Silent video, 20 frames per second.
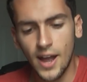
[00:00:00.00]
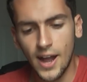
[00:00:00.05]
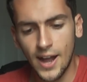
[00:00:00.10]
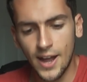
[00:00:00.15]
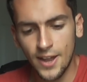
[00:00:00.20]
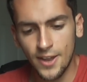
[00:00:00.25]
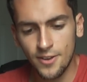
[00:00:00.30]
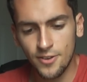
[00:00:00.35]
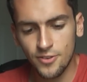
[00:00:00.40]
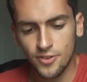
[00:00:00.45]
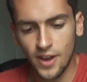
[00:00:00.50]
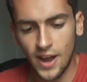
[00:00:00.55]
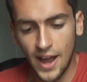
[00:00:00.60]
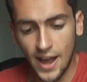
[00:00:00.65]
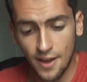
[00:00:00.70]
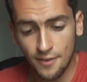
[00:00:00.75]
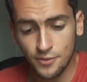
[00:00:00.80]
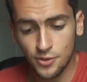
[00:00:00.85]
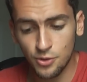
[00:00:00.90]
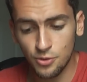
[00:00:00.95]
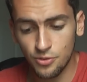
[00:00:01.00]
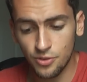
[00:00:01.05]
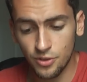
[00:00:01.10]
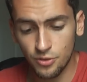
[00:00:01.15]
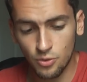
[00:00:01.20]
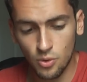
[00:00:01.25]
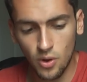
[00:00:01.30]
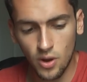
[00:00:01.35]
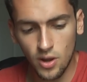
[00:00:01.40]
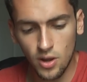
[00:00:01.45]
And I have used these
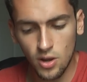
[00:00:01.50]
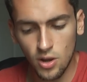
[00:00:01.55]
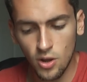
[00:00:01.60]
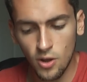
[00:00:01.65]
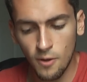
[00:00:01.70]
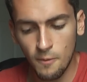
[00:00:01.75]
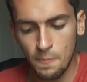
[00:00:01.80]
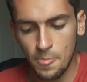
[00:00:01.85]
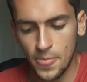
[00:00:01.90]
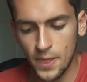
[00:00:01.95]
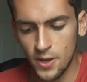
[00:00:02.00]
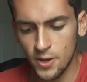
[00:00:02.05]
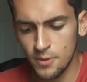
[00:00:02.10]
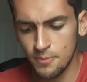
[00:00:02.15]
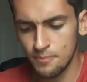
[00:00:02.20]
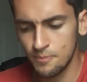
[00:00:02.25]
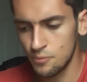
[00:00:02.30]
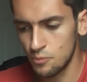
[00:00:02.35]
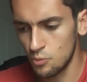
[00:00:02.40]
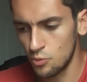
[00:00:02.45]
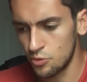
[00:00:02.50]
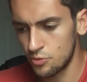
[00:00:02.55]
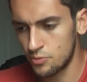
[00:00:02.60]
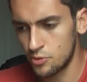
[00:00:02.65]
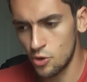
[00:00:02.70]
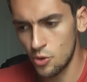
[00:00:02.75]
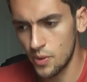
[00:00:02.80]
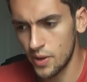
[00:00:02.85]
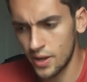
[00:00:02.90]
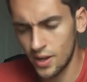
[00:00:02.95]
quite a lot. Was
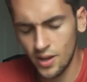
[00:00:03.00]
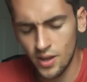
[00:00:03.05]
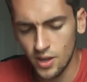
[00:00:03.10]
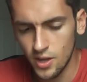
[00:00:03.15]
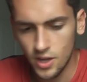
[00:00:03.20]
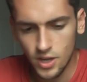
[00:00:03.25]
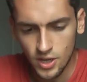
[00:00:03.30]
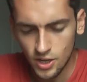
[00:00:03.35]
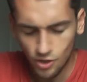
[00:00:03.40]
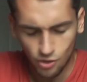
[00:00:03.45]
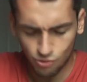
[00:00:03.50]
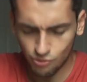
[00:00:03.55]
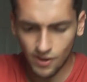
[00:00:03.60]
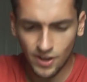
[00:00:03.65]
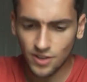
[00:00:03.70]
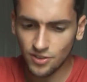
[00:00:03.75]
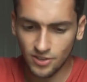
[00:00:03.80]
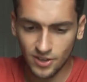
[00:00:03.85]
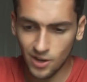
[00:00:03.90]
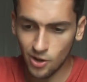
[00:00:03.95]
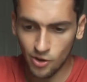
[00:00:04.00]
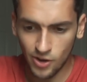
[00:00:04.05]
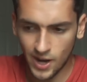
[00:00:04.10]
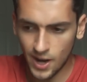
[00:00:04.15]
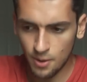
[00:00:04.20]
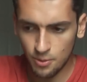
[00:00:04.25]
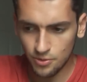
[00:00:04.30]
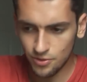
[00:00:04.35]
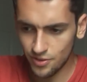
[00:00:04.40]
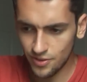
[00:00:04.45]
doing crazy long
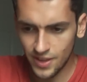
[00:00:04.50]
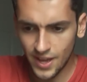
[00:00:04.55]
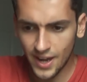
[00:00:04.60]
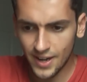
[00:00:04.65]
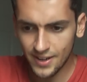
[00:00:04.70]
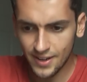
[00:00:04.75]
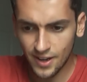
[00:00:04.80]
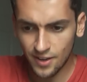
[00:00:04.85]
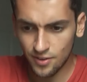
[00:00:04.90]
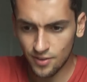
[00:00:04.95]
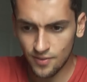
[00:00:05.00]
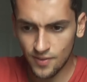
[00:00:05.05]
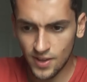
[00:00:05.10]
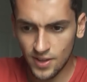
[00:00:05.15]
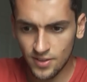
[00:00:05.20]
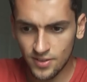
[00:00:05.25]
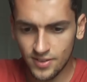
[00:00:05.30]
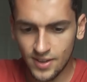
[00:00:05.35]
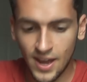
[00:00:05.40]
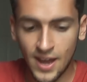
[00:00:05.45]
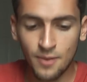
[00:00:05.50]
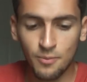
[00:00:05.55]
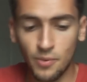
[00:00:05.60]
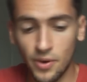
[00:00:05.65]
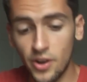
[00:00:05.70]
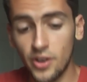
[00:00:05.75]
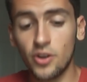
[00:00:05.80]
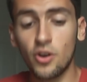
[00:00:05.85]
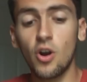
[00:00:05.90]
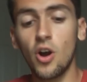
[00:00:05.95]
hours at the Adidas events, and
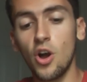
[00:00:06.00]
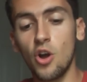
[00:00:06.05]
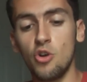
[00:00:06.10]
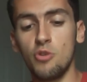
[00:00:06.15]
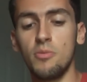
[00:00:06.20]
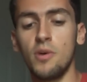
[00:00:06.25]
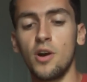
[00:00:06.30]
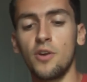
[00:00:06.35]
when I got home